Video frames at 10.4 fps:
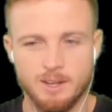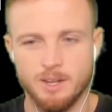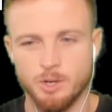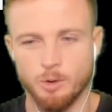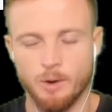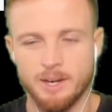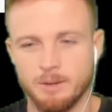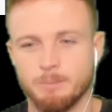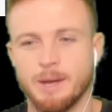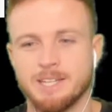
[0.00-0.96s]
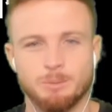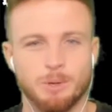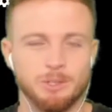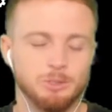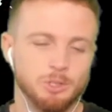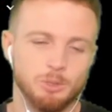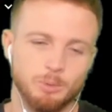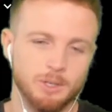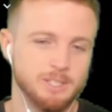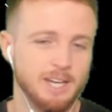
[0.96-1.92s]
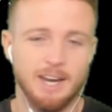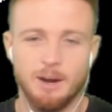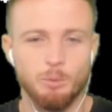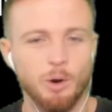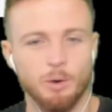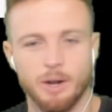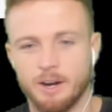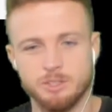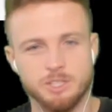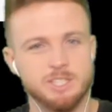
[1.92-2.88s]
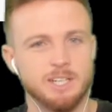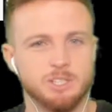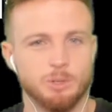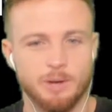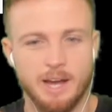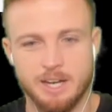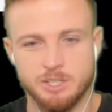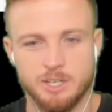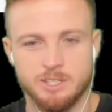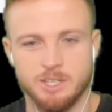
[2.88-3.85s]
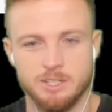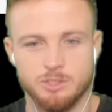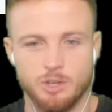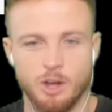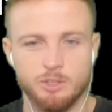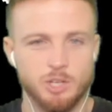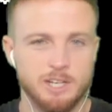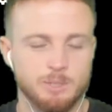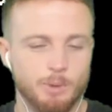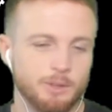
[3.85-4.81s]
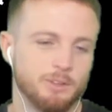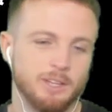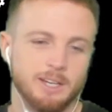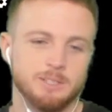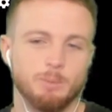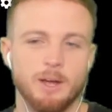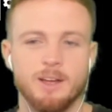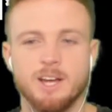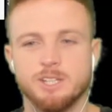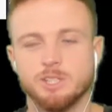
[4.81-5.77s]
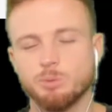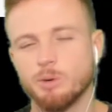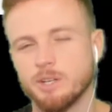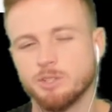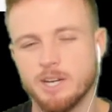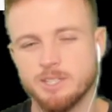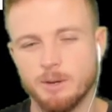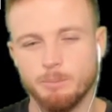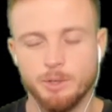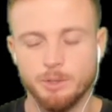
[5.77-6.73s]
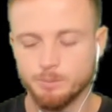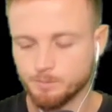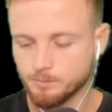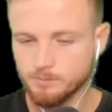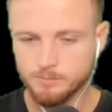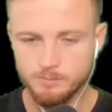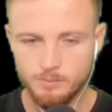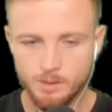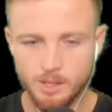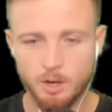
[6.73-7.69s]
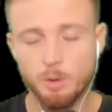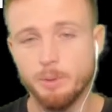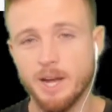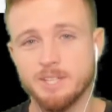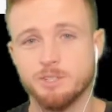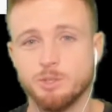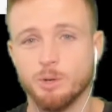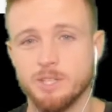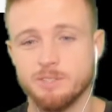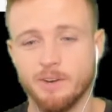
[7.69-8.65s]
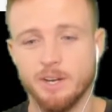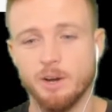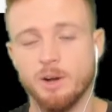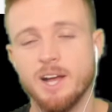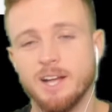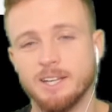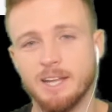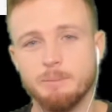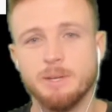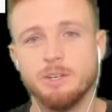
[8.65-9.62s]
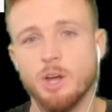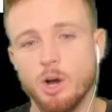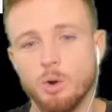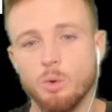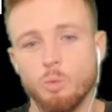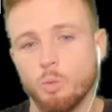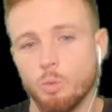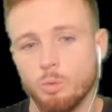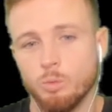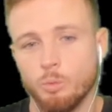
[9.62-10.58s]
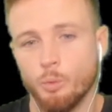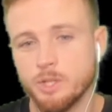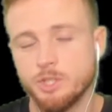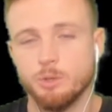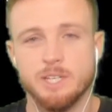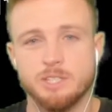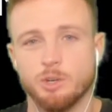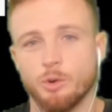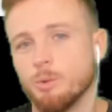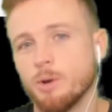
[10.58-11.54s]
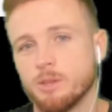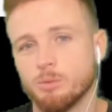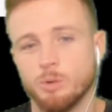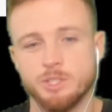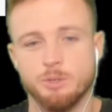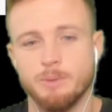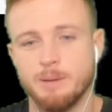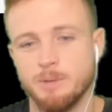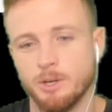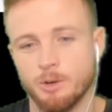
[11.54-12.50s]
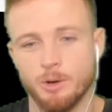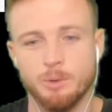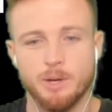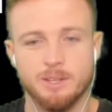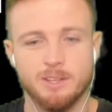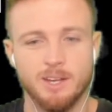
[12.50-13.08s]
You're ranking basketball YouTubers. And I won't. And I'll just stick to reactions, and I'll try some other things. But just wanted to try something new. I hope you guys enjoyed this video. Let me know what you disagree with, what you maybe agree with.